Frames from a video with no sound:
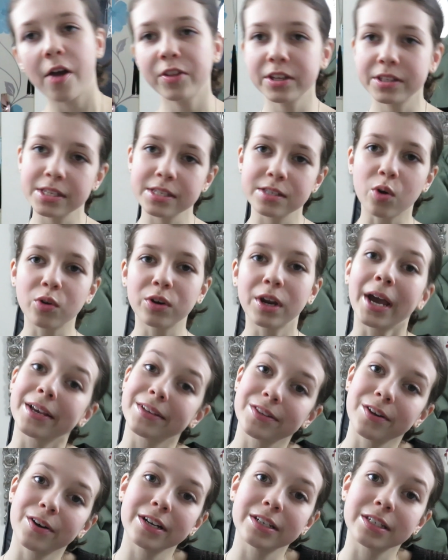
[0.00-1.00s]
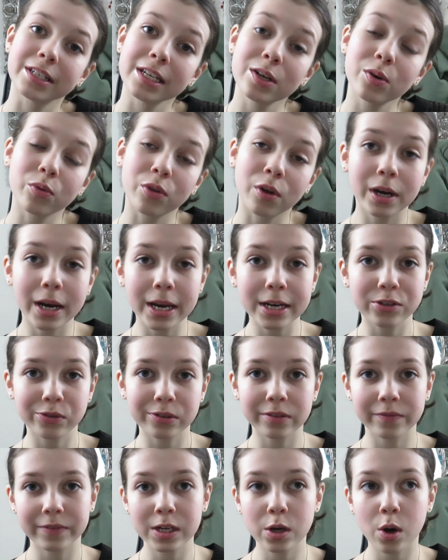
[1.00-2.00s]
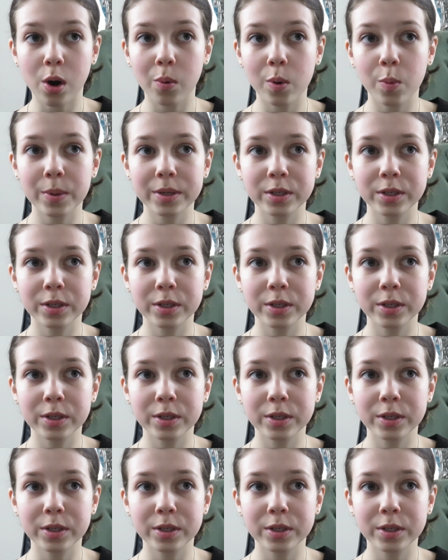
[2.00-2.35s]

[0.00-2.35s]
And this is on anxiety, although later in the video I will